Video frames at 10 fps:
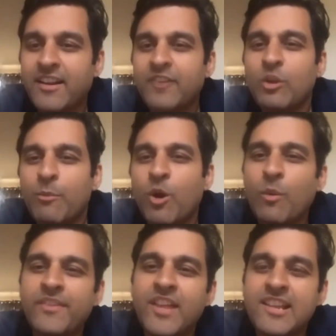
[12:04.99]
And tomorrow
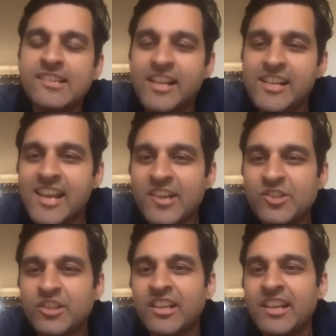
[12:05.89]
when there is a
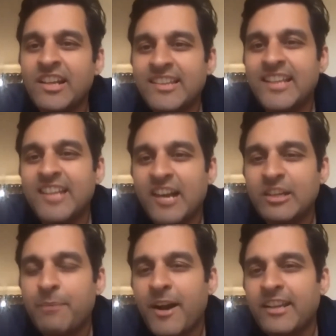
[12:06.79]
litigation, then the other
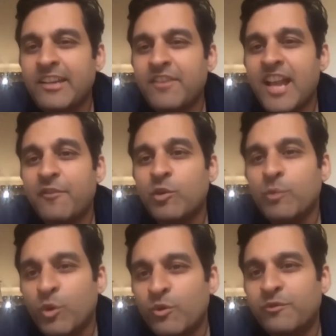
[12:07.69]
party will have to
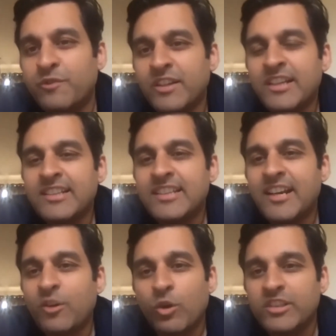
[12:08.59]
prove that
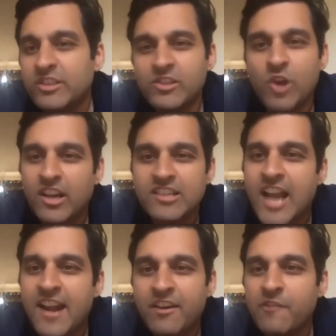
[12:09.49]
no, this is not a
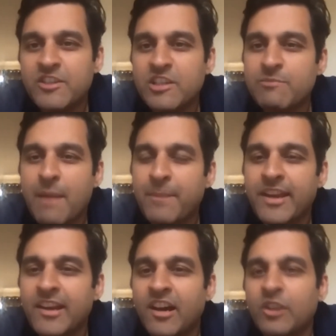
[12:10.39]
standard which is
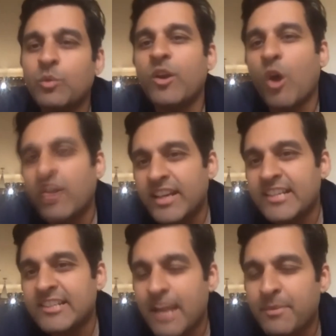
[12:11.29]
mapping to an already
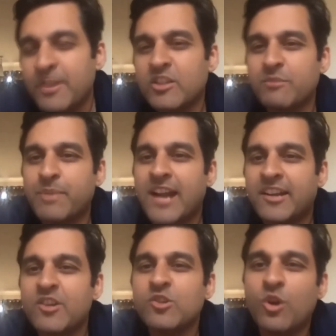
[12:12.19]
established
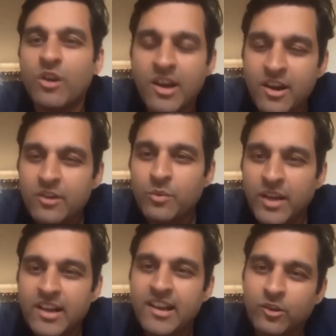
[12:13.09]
practice or to
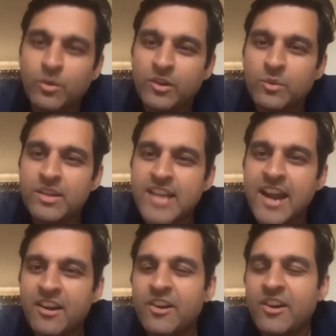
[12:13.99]
a
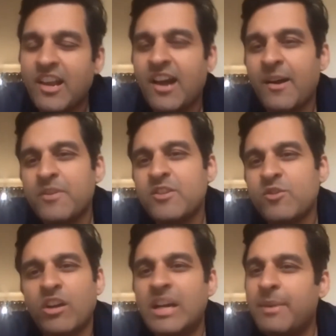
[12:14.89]
standard which has
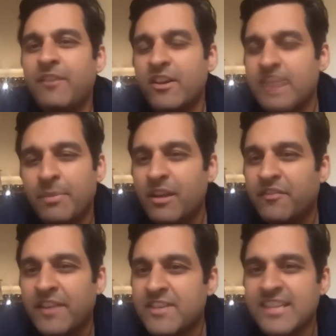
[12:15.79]
already been, for example, a
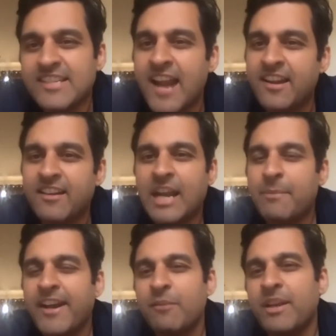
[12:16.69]
5G standard that
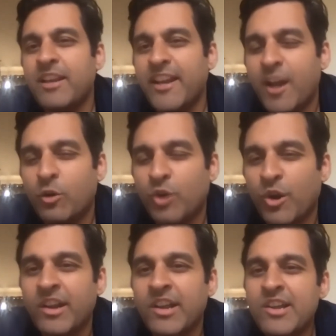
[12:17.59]
might have been laid out on.
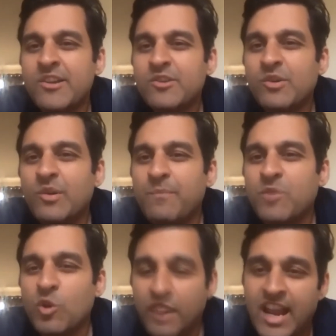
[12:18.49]
So
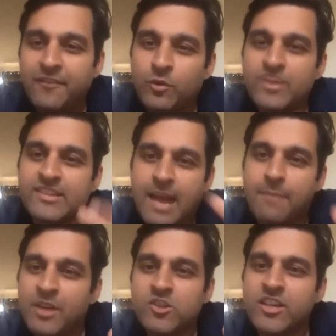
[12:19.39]
you will have to
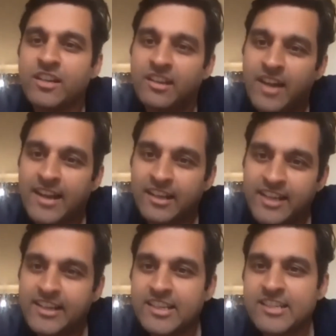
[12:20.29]
establish it at a
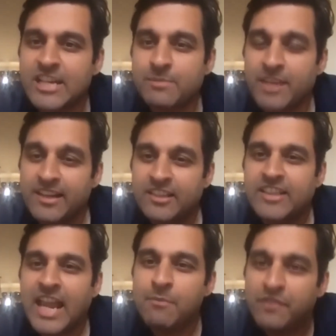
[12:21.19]
later stage, but at the
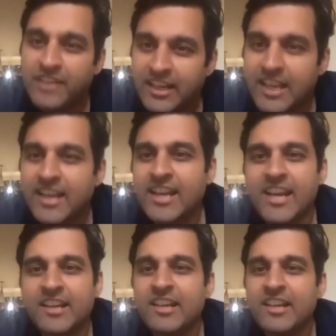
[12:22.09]
time of declaring
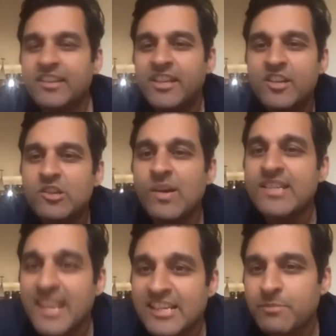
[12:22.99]
it, there is no
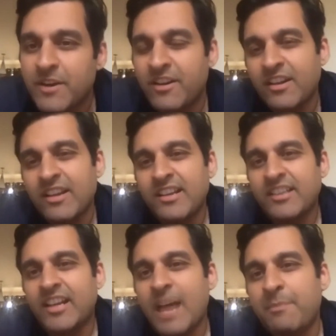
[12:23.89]
assessment
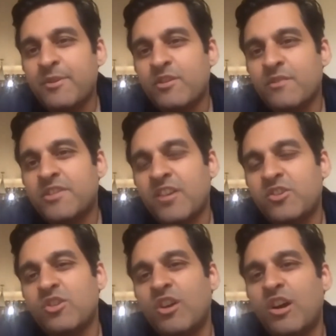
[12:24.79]
that happens of
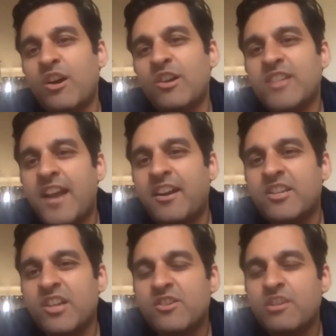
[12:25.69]
such standard
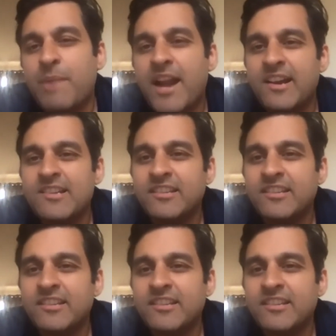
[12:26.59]
essential patents.